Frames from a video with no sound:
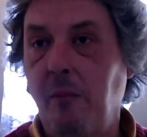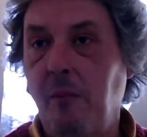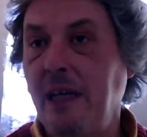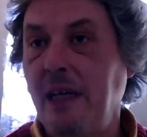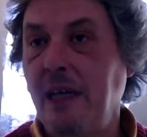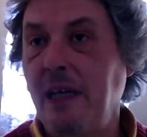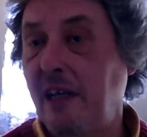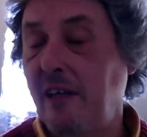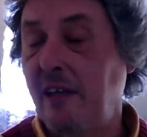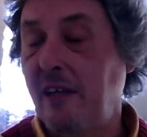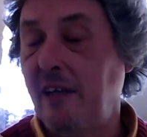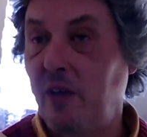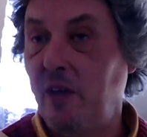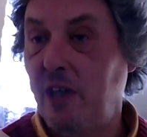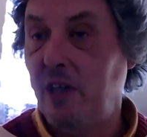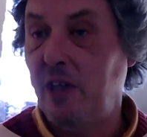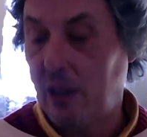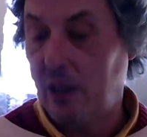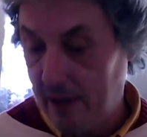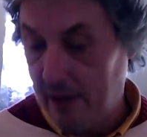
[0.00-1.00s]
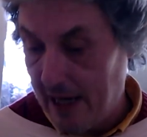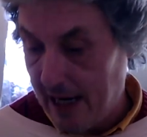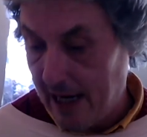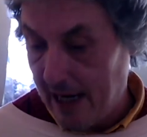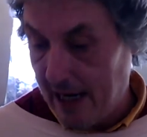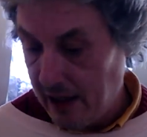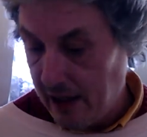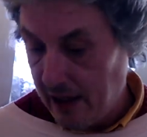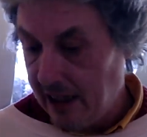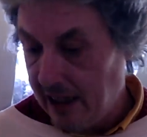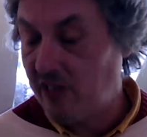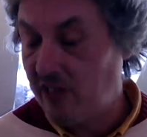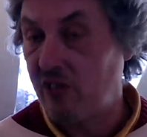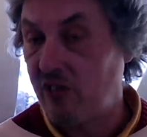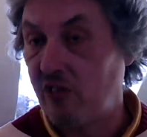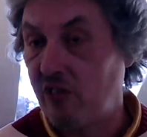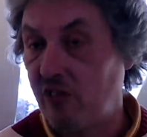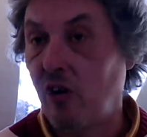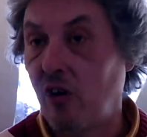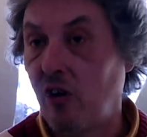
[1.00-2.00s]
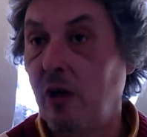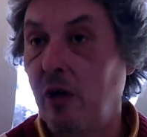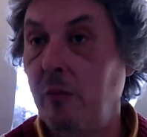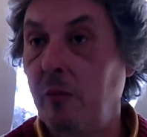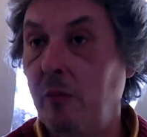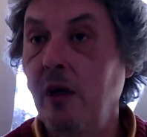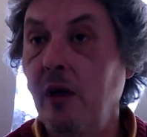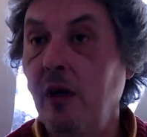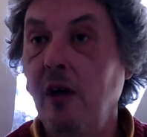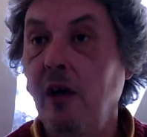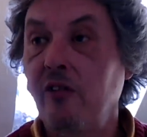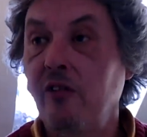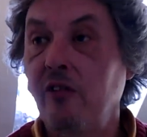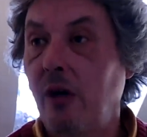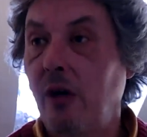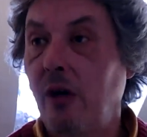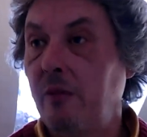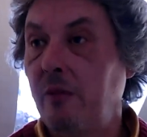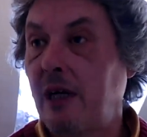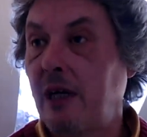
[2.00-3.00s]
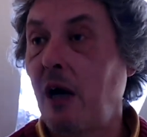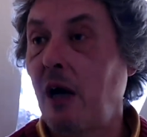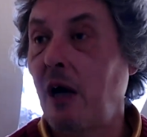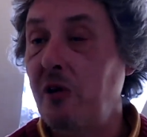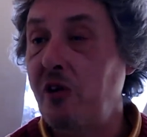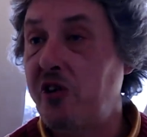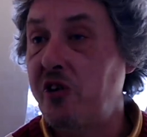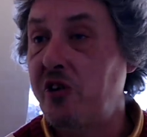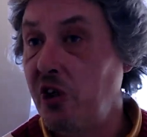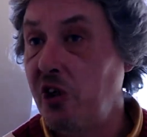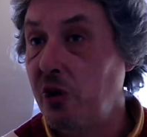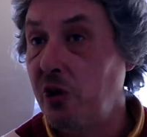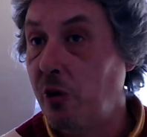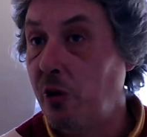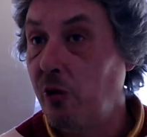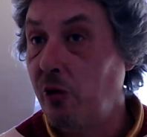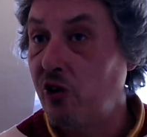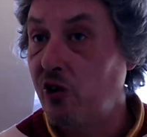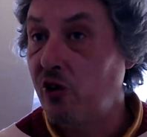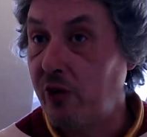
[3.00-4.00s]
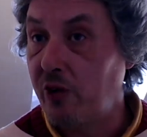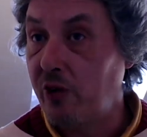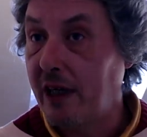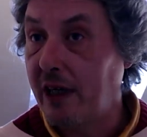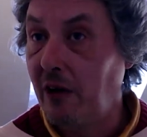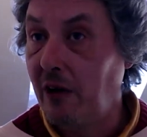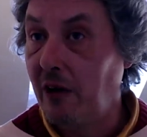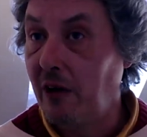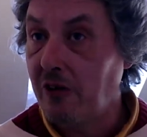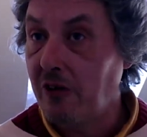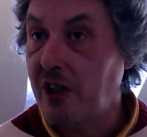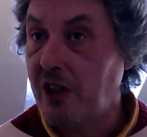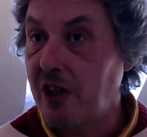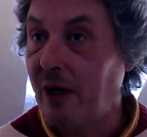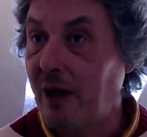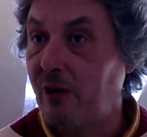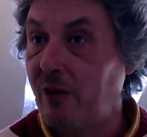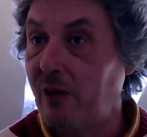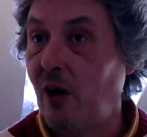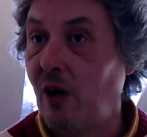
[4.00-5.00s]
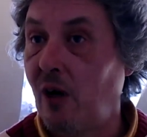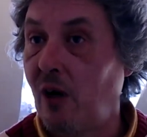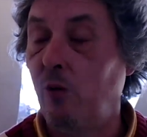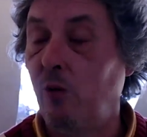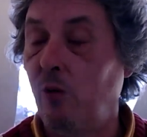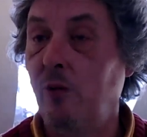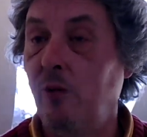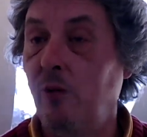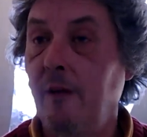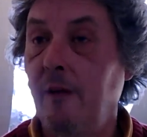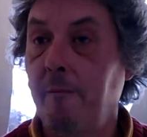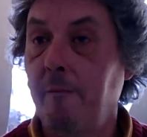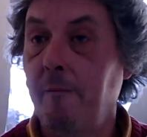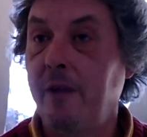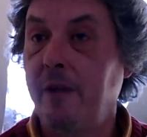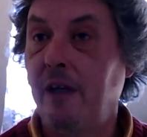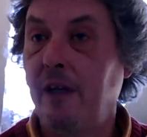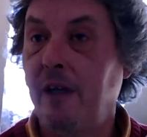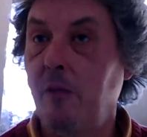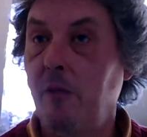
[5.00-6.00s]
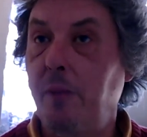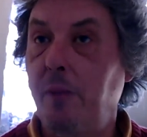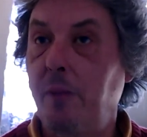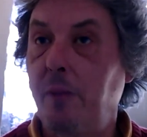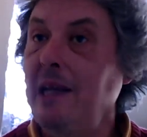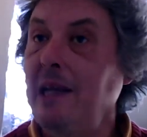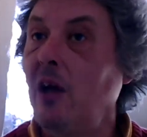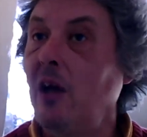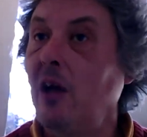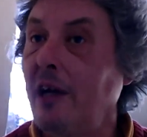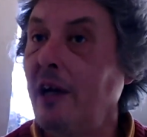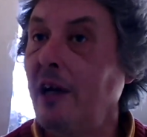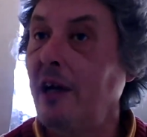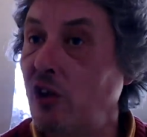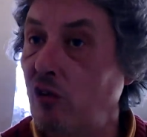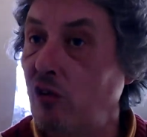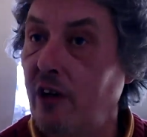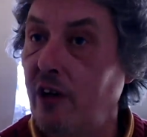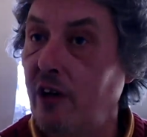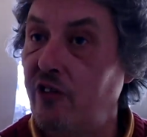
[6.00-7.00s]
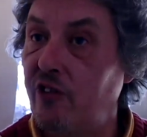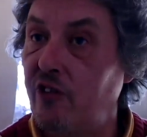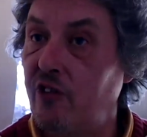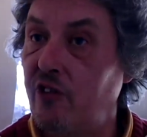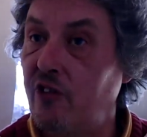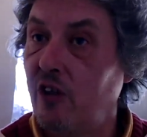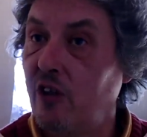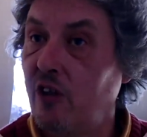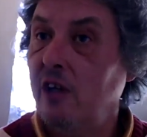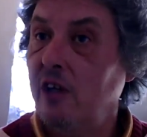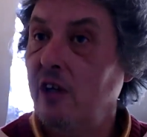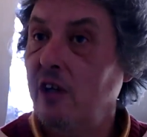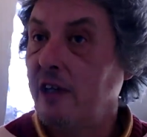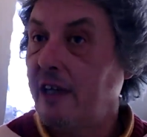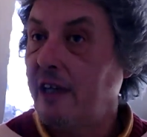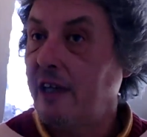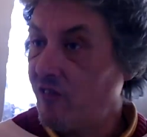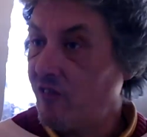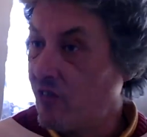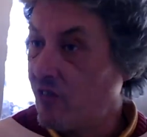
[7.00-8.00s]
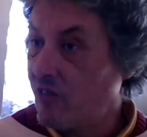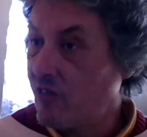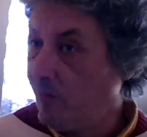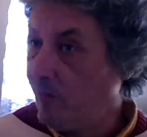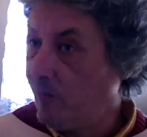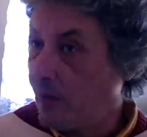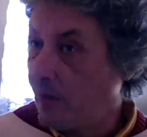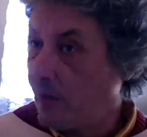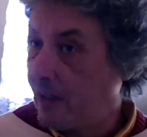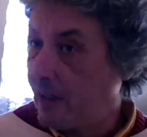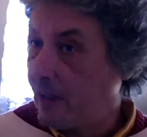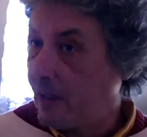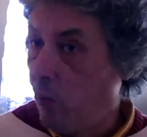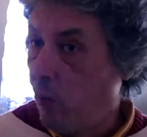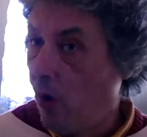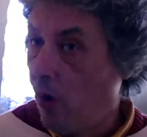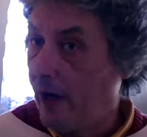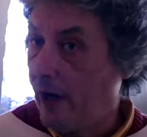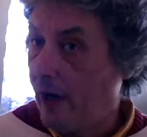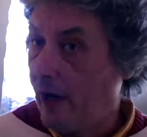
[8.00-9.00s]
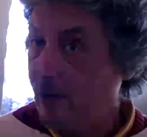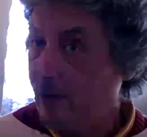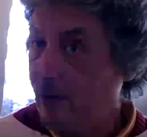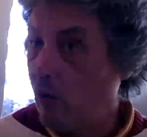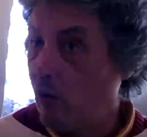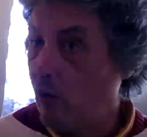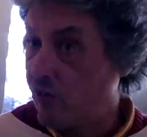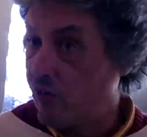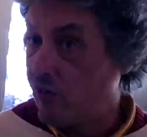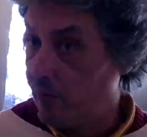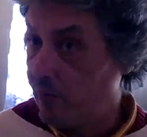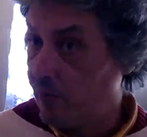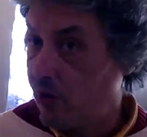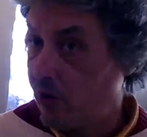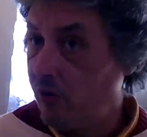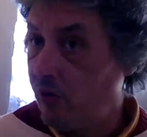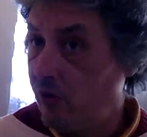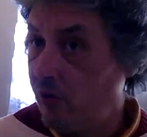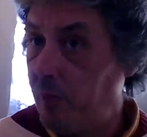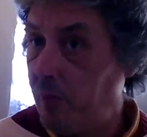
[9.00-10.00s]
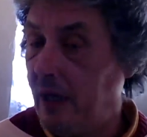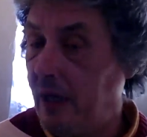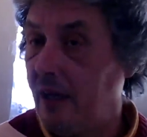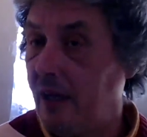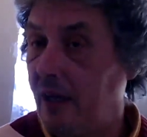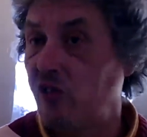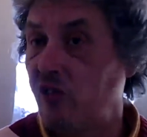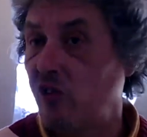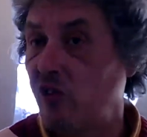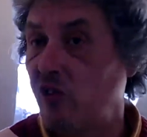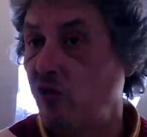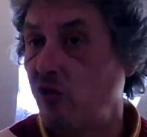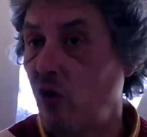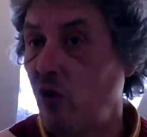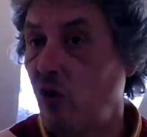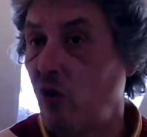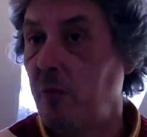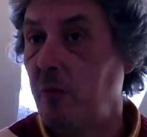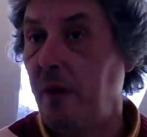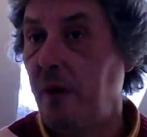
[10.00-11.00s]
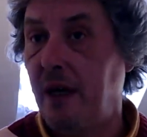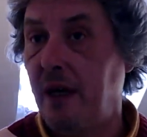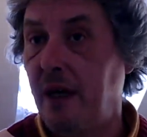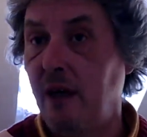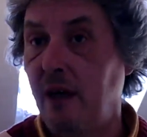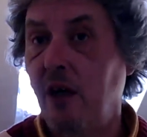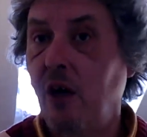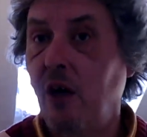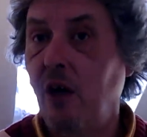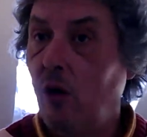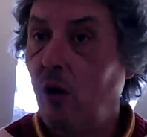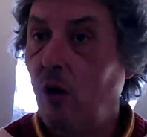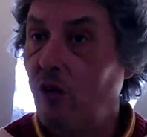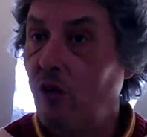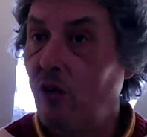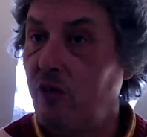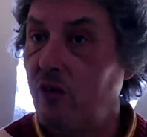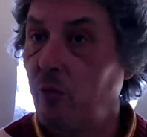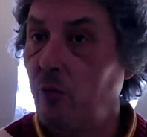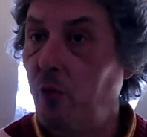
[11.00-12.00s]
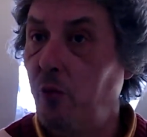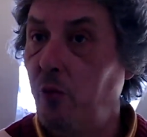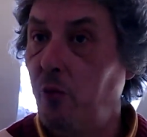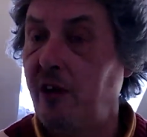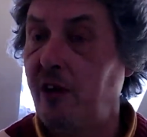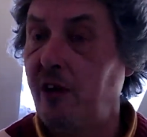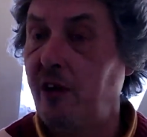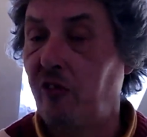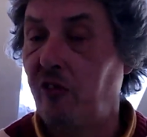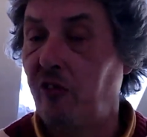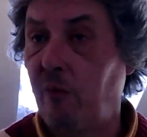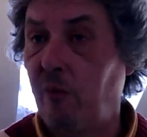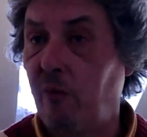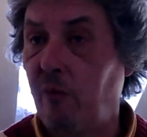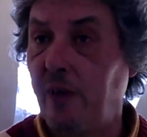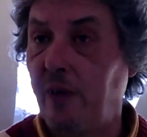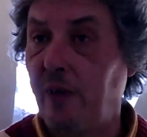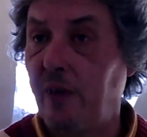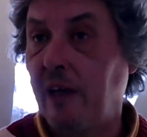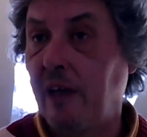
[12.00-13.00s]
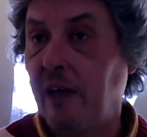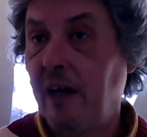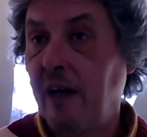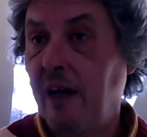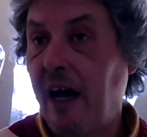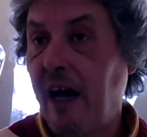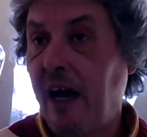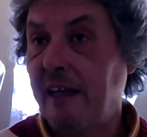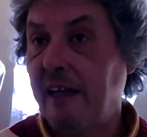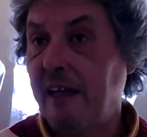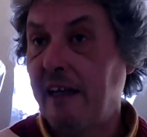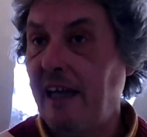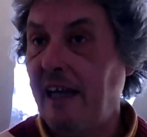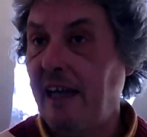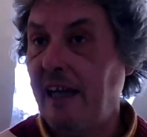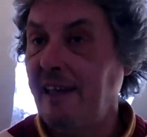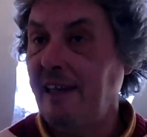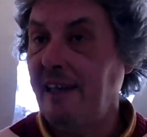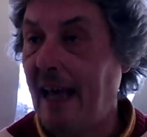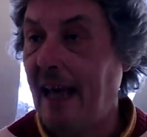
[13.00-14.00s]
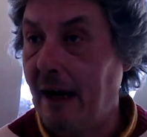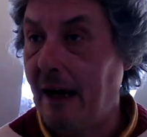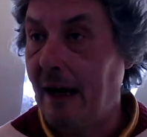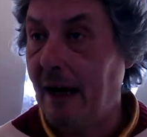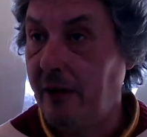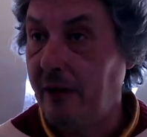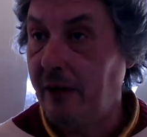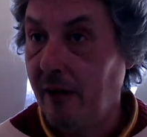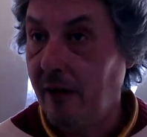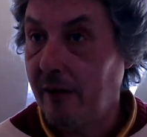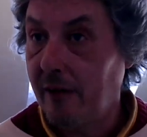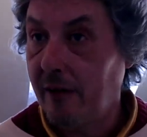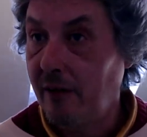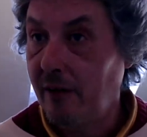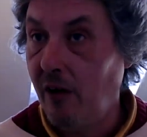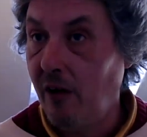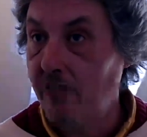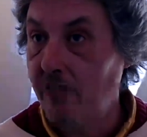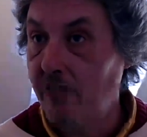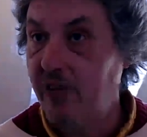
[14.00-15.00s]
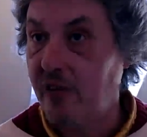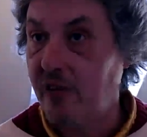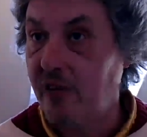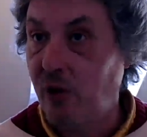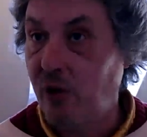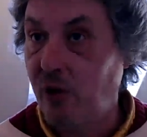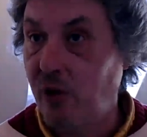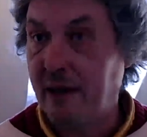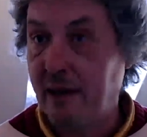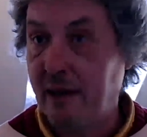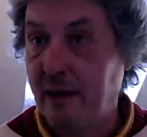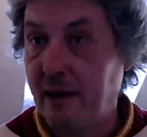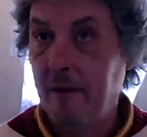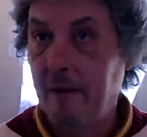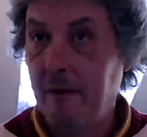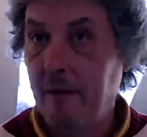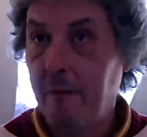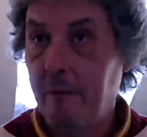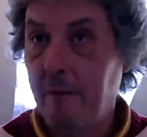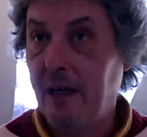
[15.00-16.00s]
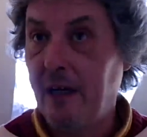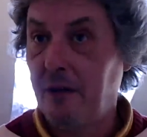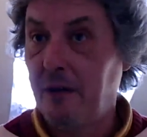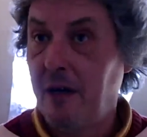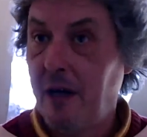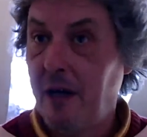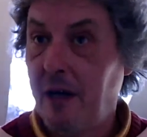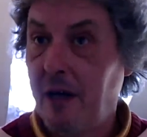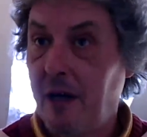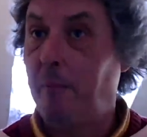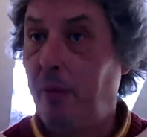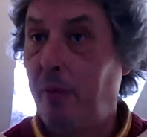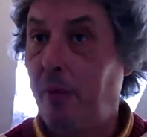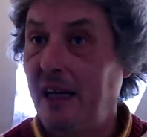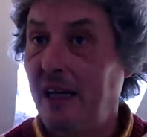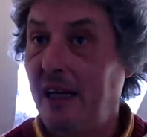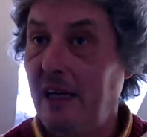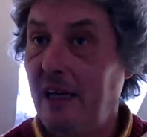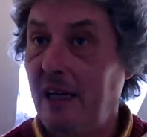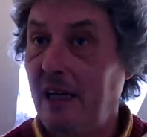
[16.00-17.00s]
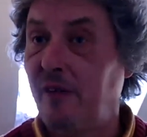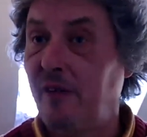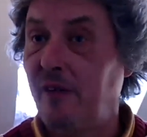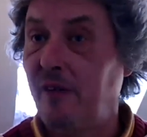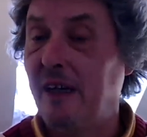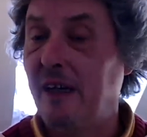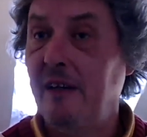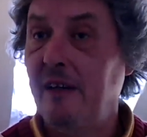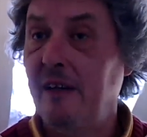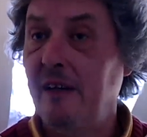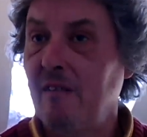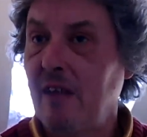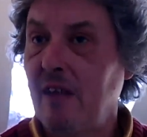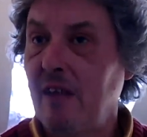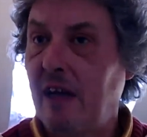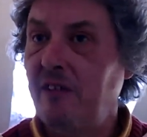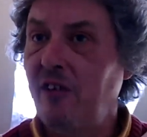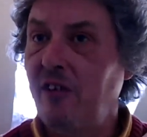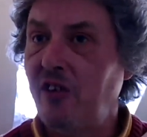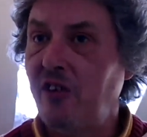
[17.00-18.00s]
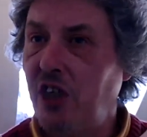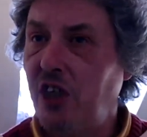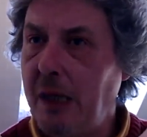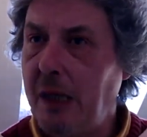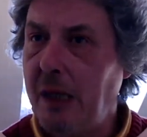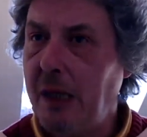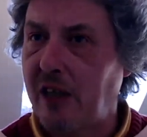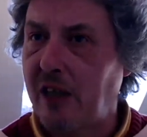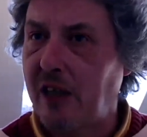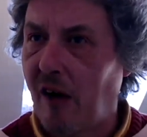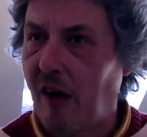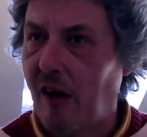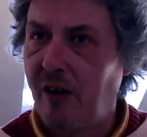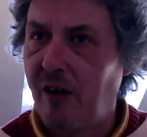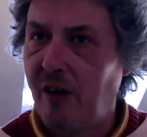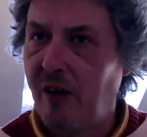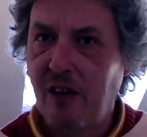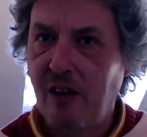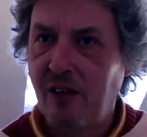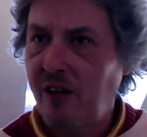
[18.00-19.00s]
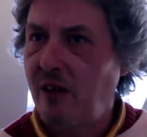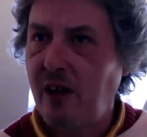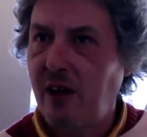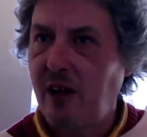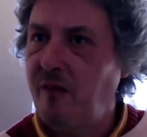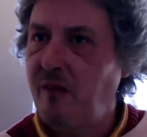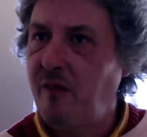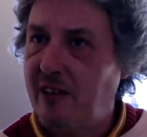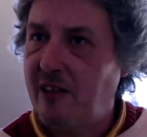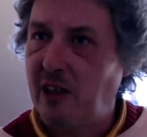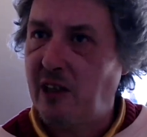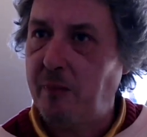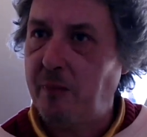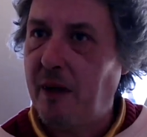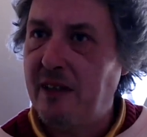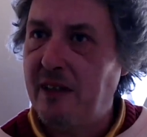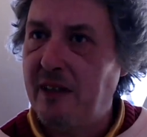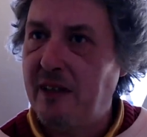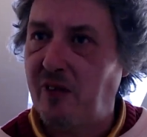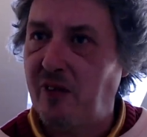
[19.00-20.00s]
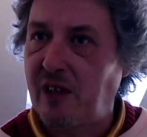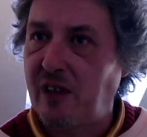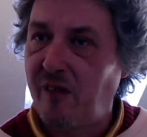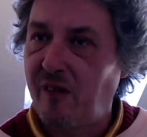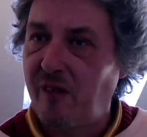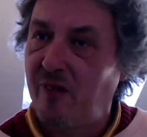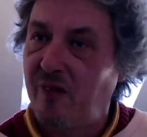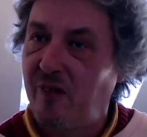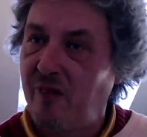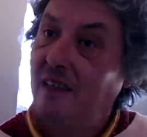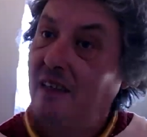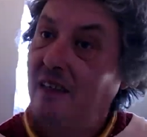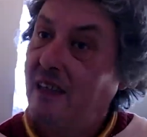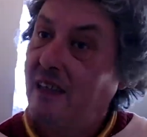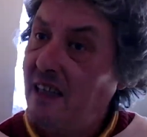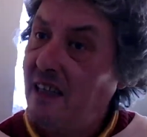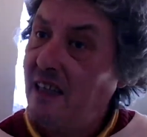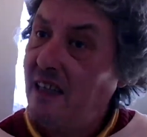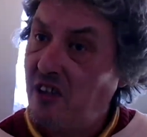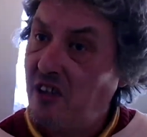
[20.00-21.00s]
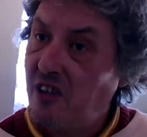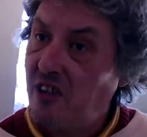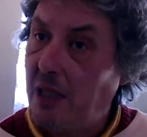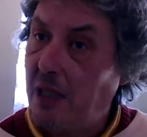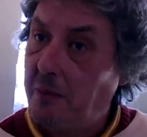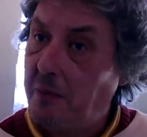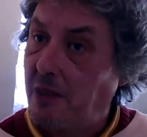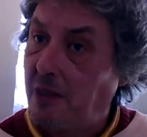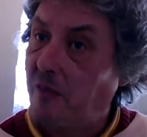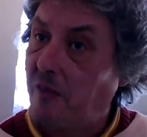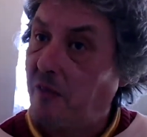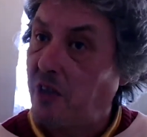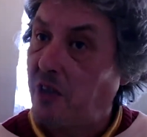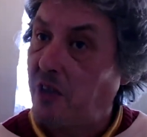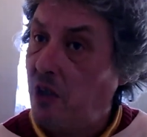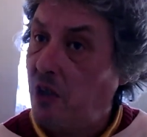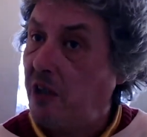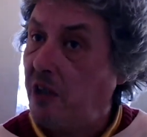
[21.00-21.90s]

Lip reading: So I'm encouraging you all to drink lots of alcohol. You know, be like Christ. Get some fucking wine or some good beer, strong beer, or some whiskey or something, and get it down you nice and quick, you know, and plenty of it. And the cheap stuff. Don't go for the expensive stuff. Get the cheap stuff so you can get more alcohol down you. That's what I say.